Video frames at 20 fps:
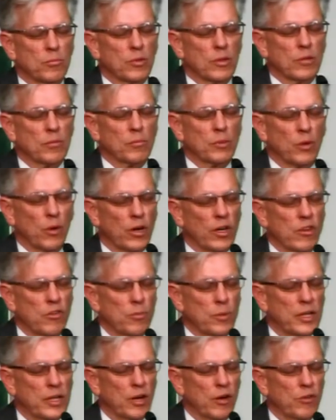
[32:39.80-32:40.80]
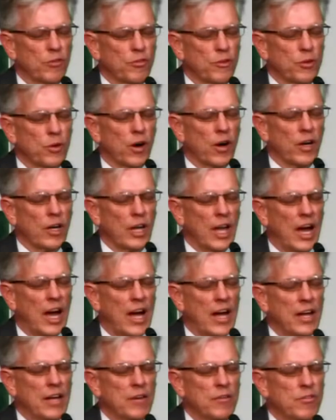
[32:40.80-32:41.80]
But Lord, as we go through our
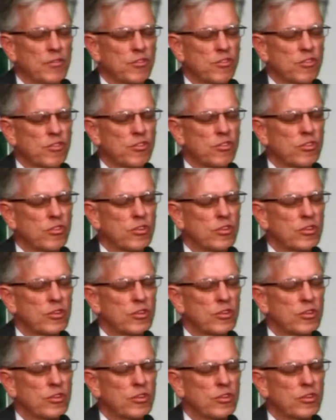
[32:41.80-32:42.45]
lives,